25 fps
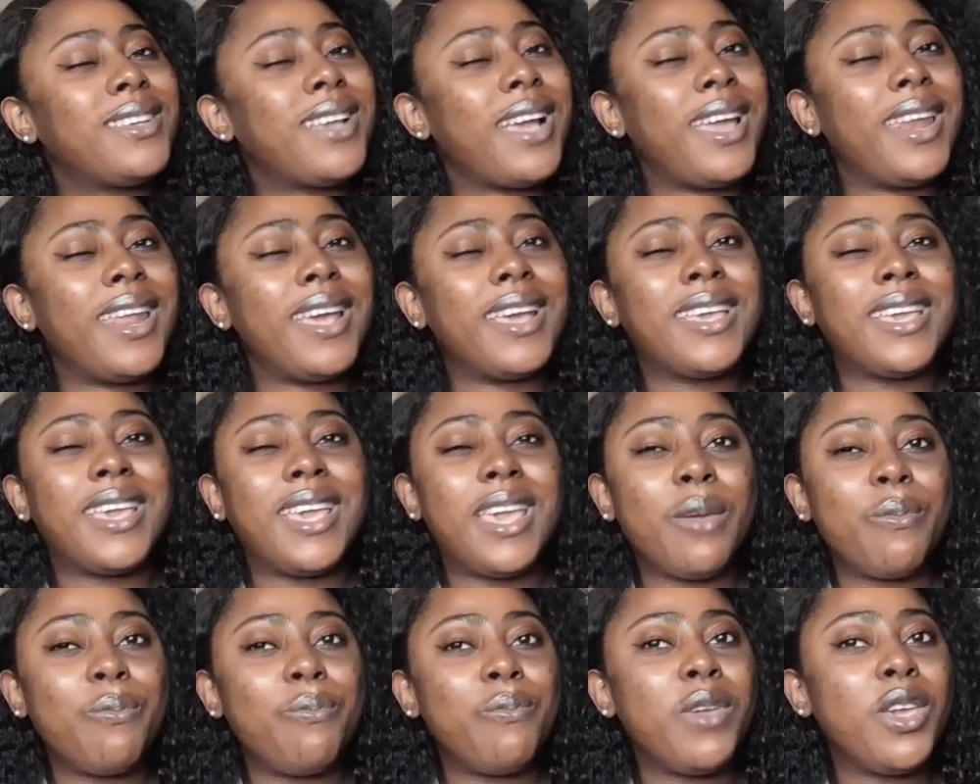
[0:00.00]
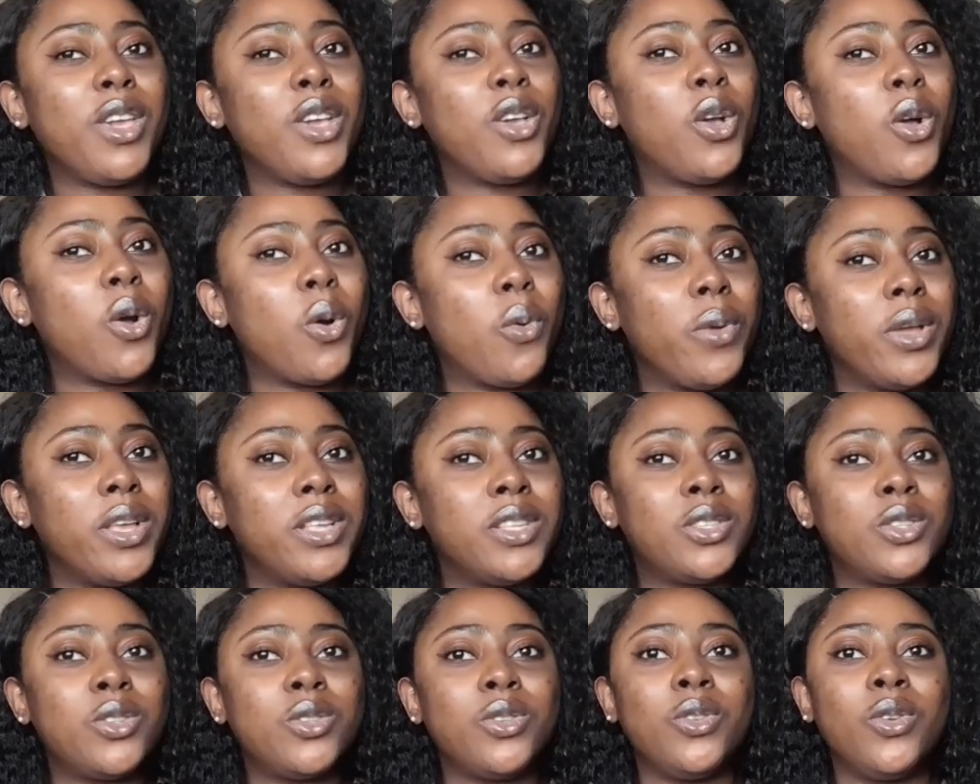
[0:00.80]
kind of keep me
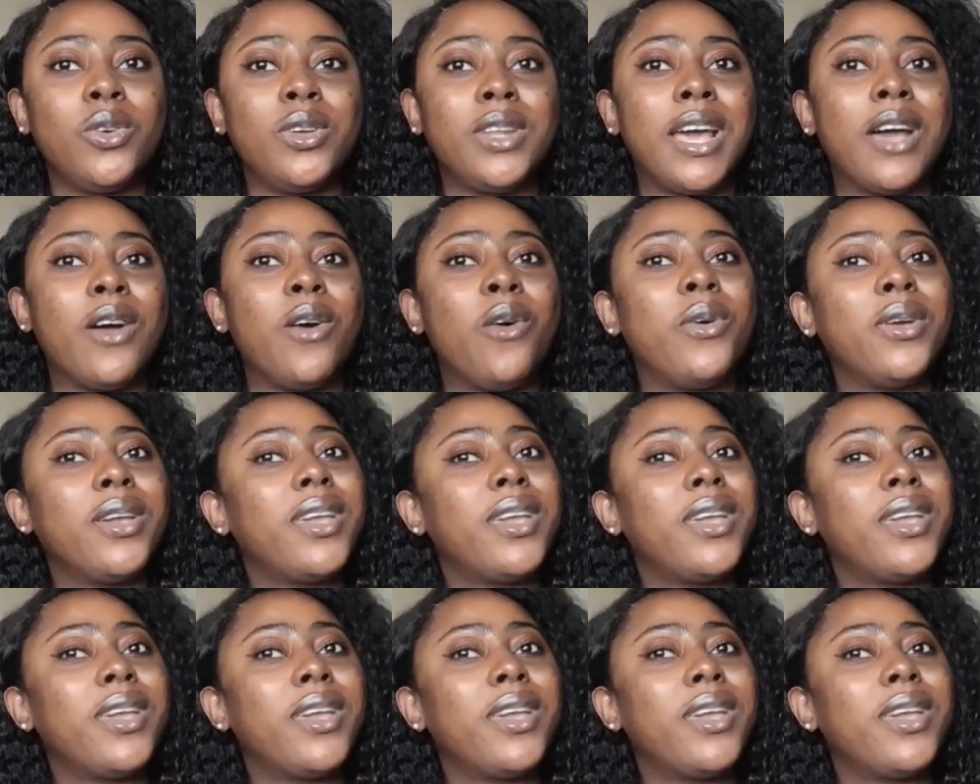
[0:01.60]
going to know that,